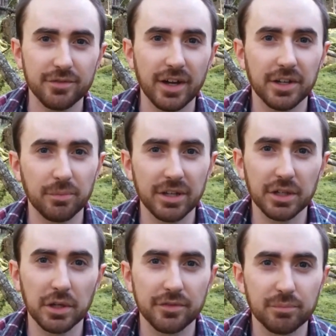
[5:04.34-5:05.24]
find a big
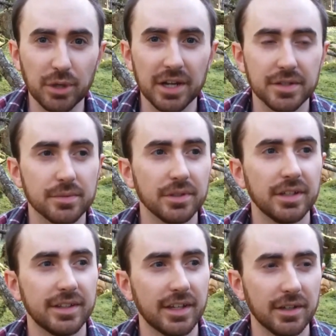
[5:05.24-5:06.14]
enough branch
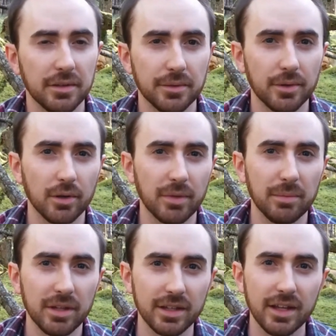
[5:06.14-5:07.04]
really that you can throw,
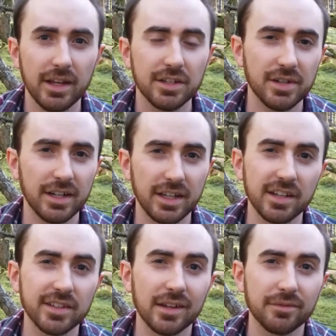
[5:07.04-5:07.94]
maybe try to
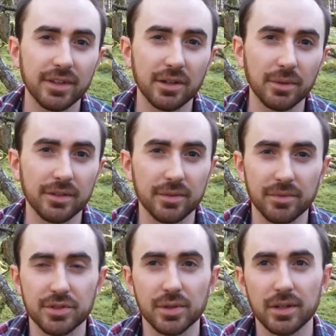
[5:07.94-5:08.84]
get 10 feet away from
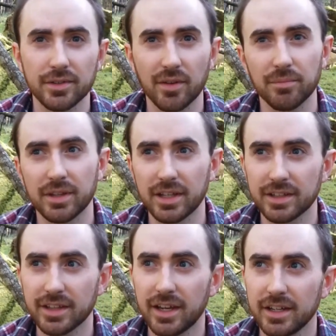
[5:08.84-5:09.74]
the tree or something
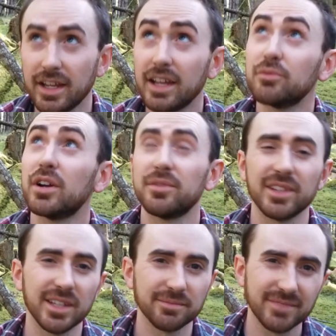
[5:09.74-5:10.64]
like that, and
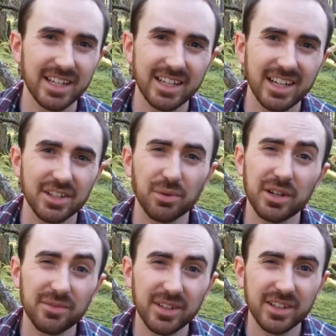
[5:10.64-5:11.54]
roughly
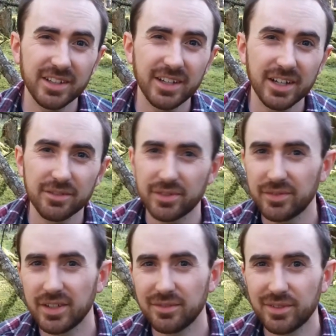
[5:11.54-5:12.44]
20 feet in the air,
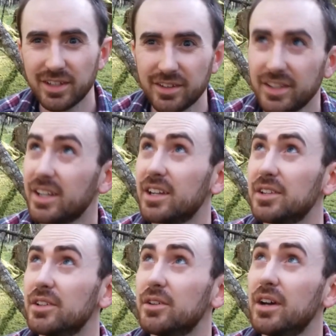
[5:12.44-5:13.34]
15 feet in the air,
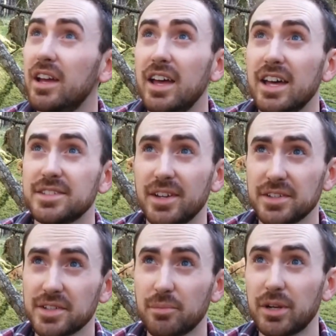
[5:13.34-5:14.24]
you know, as long
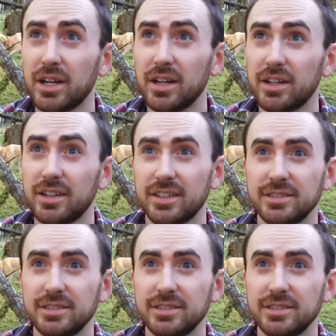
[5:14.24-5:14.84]
as the bear